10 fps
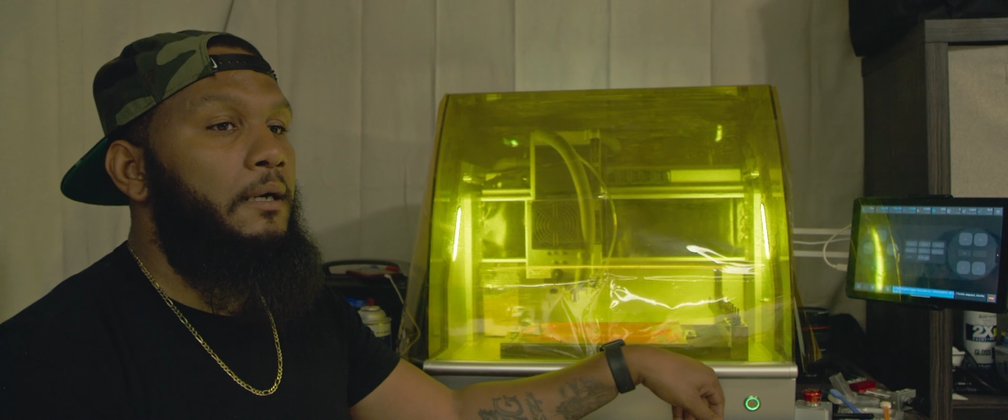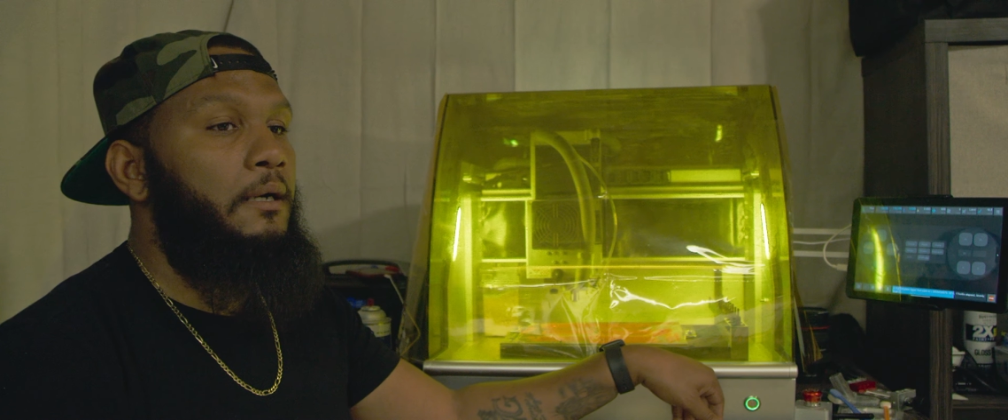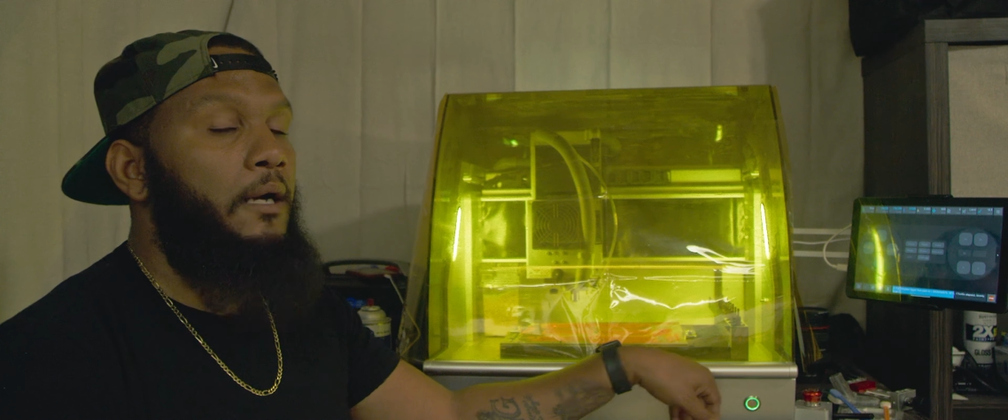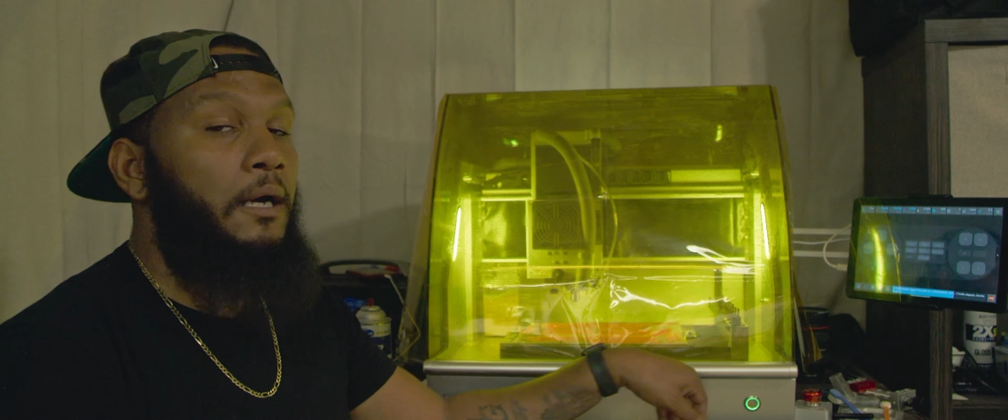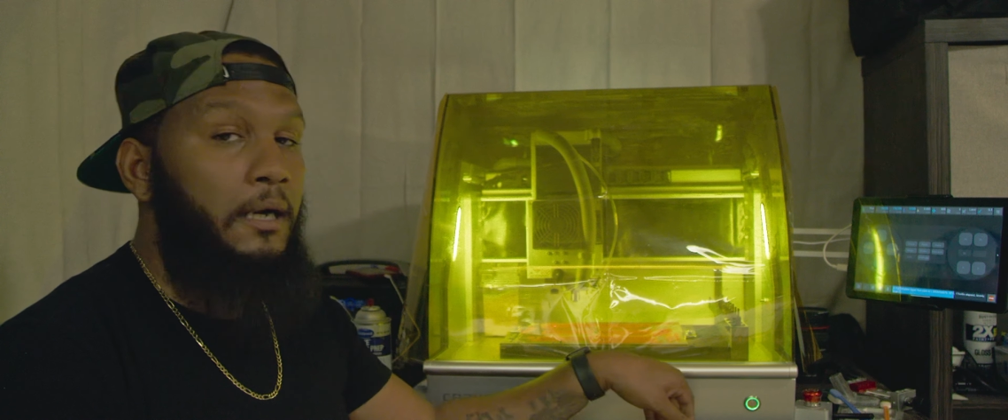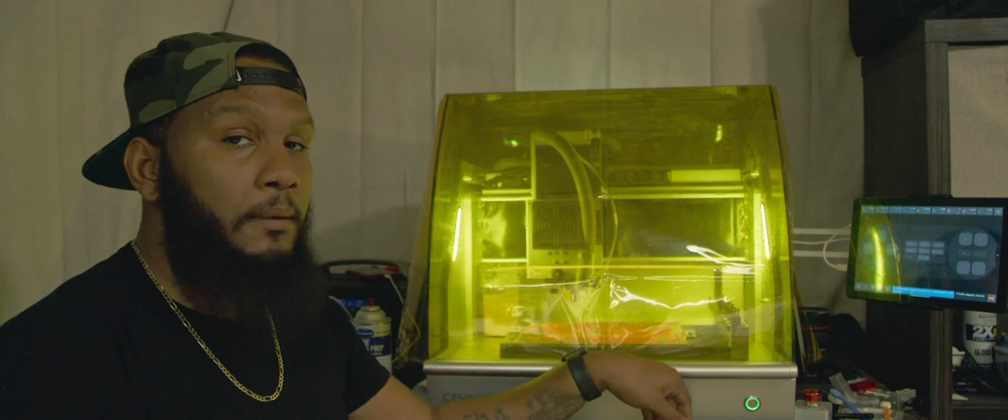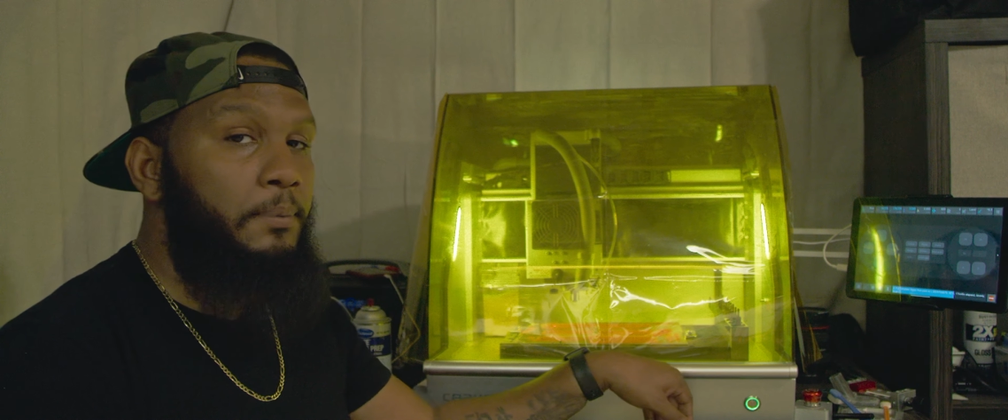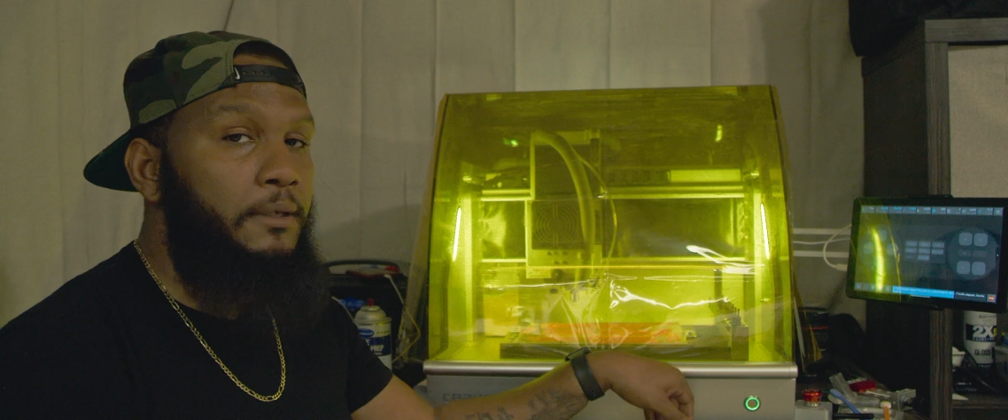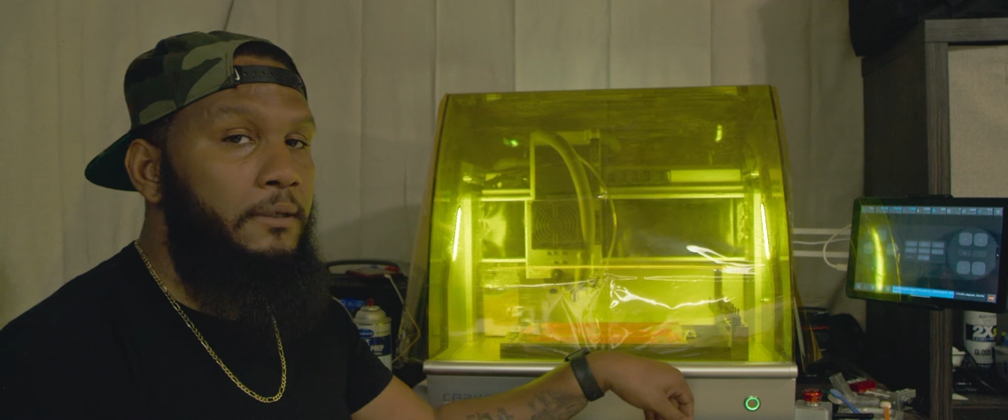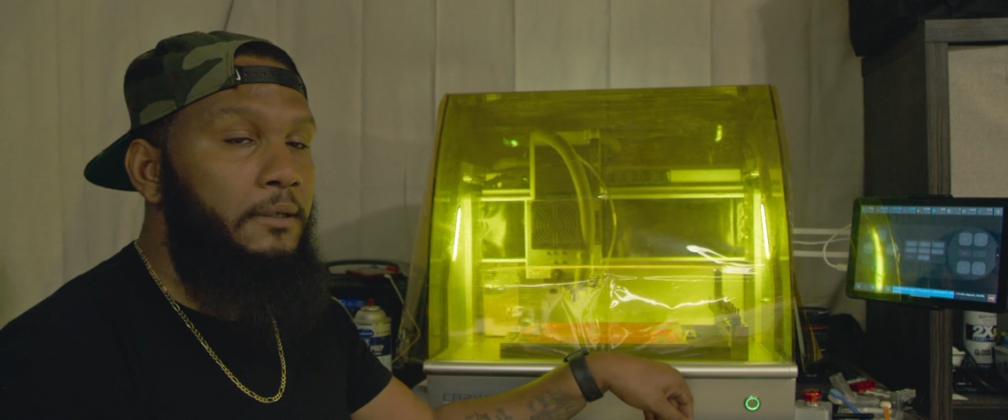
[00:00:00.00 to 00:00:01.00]

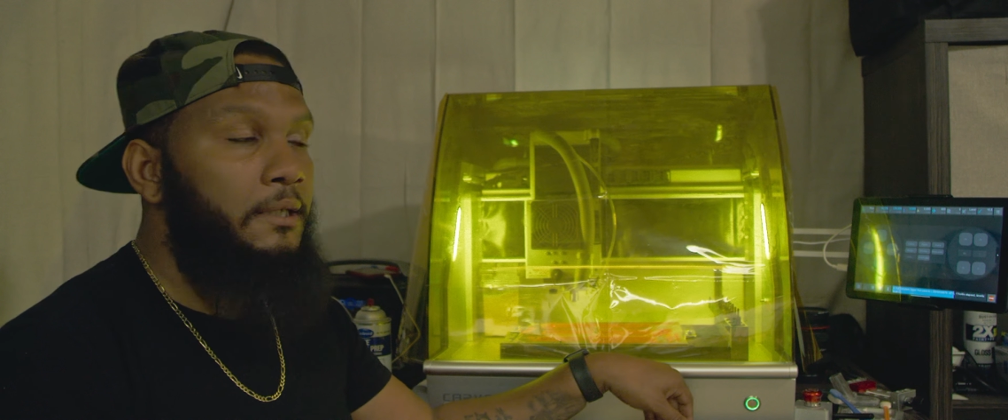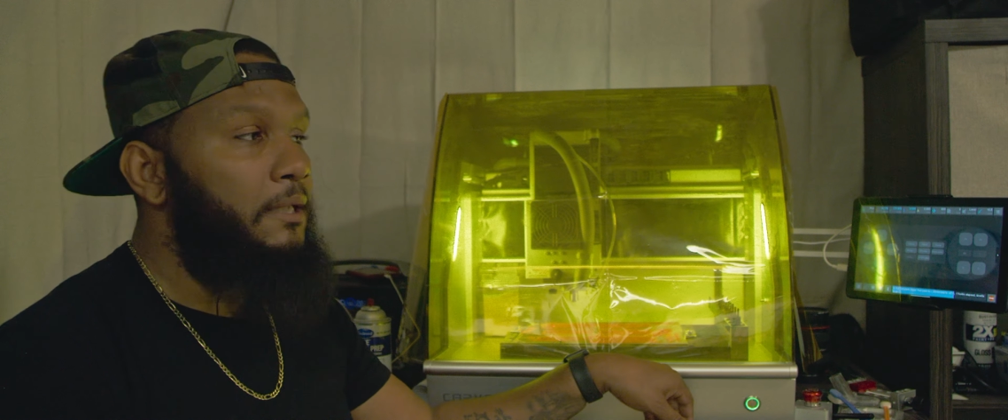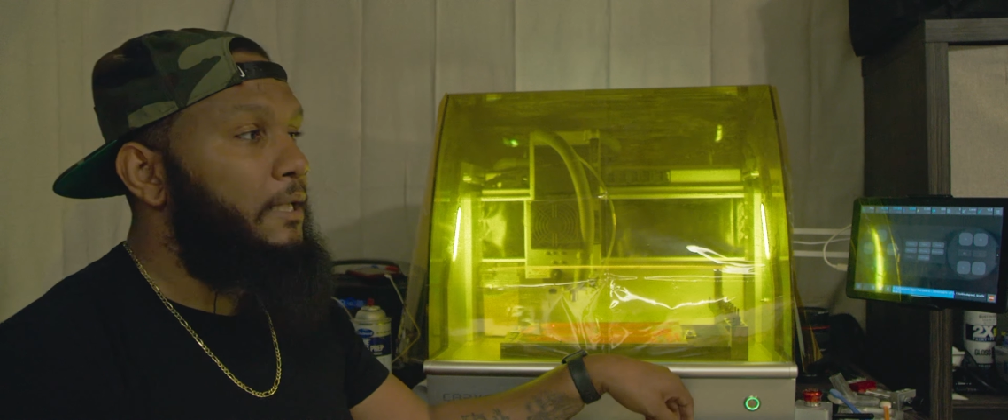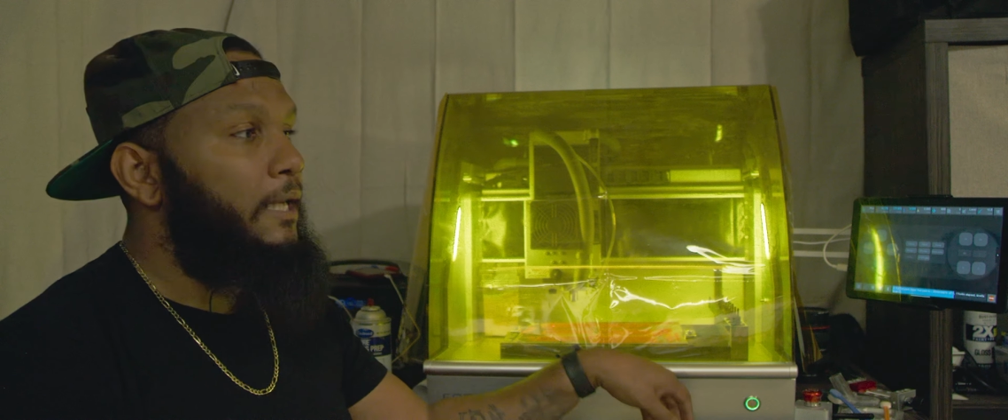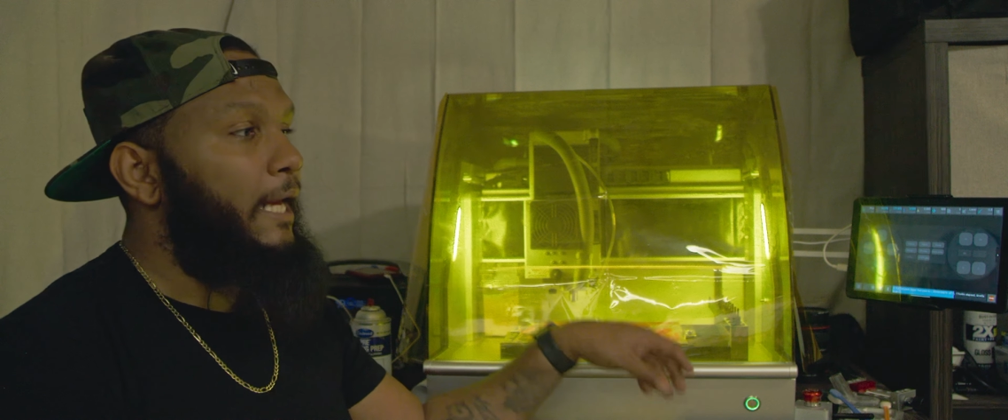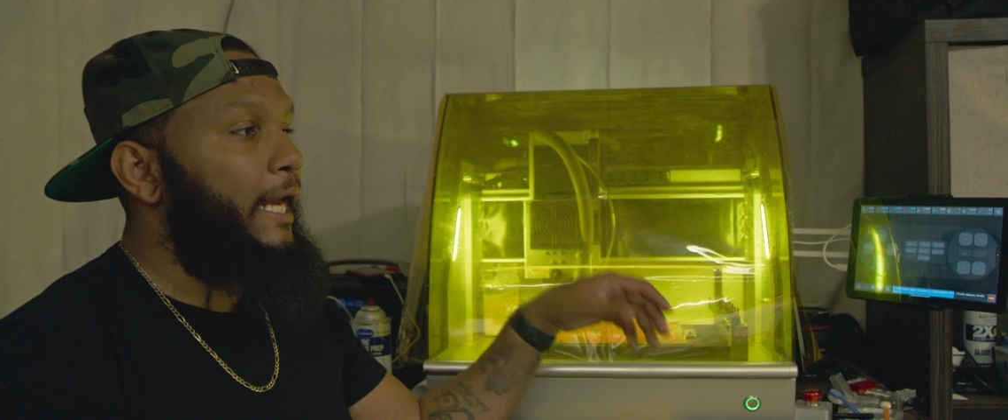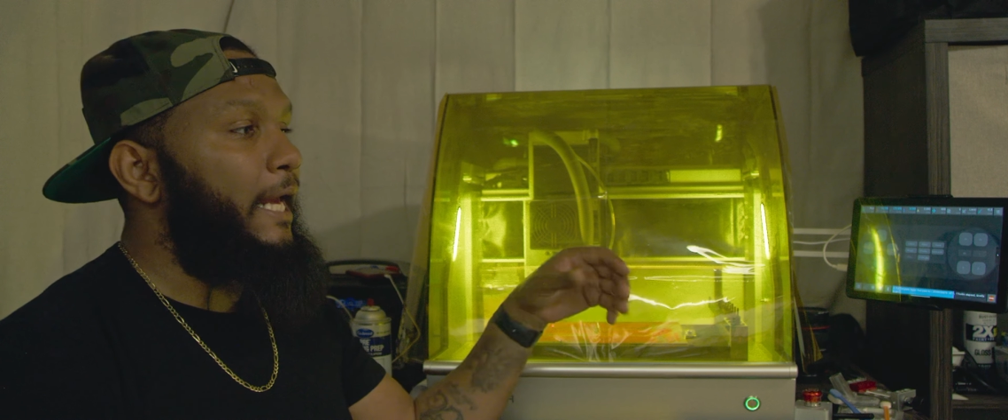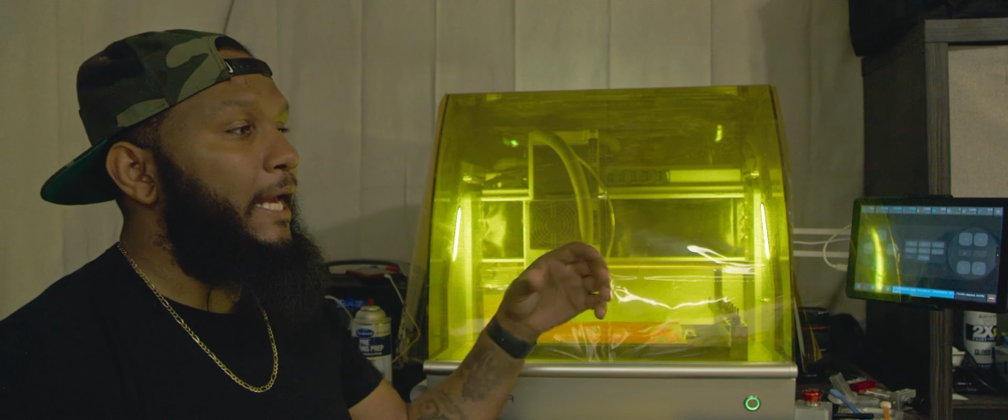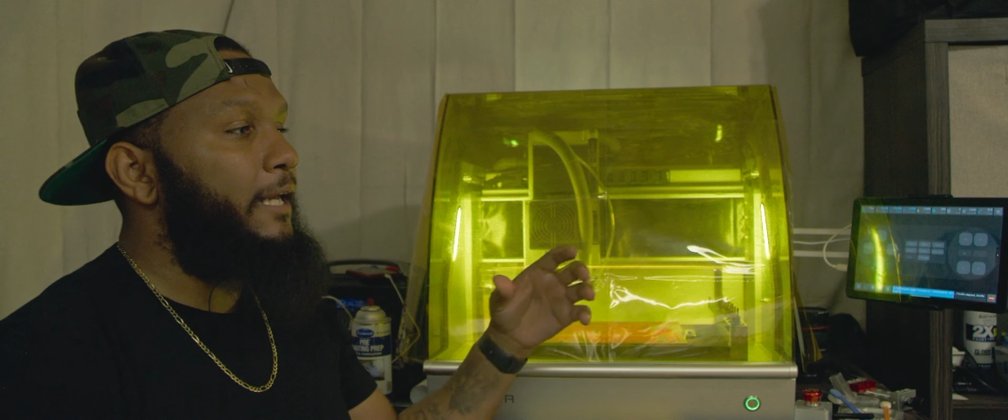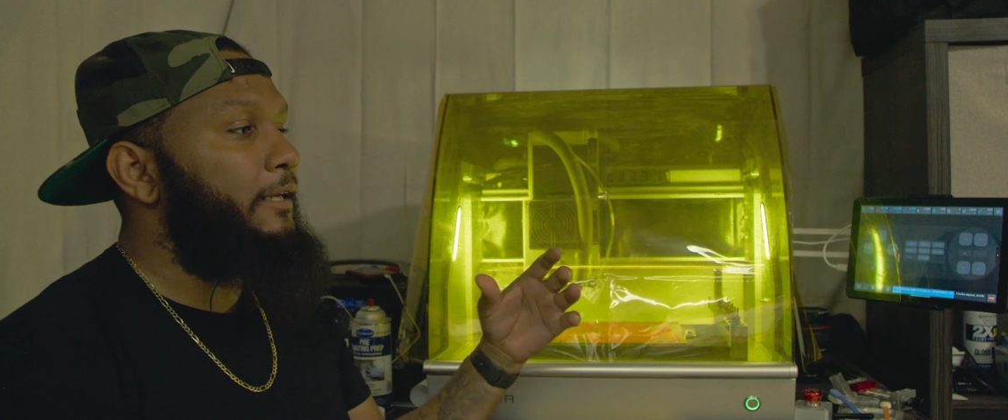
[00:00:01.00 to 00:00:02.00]
hub,
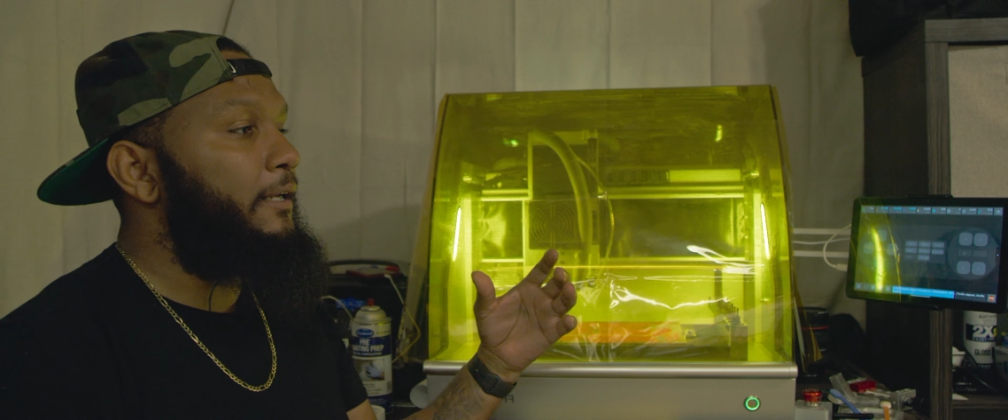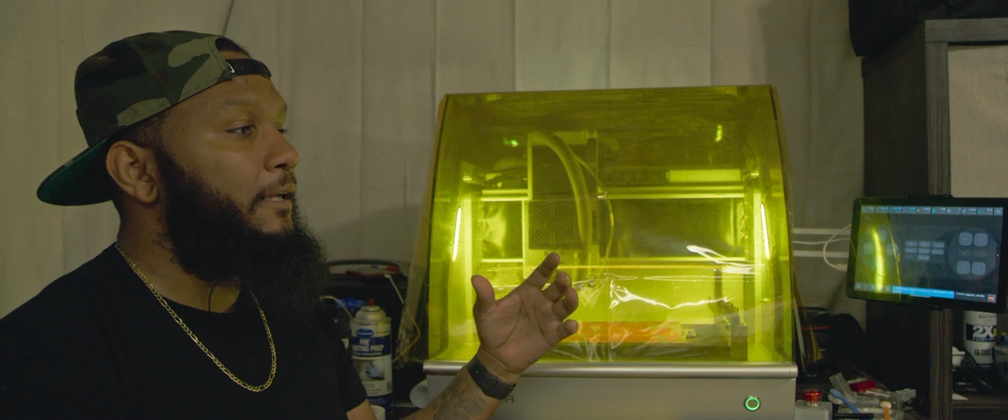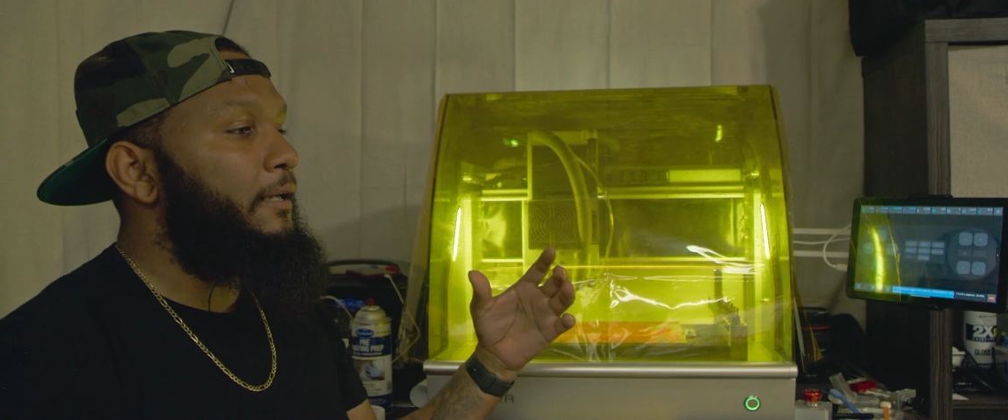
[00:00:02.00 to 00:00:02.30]
and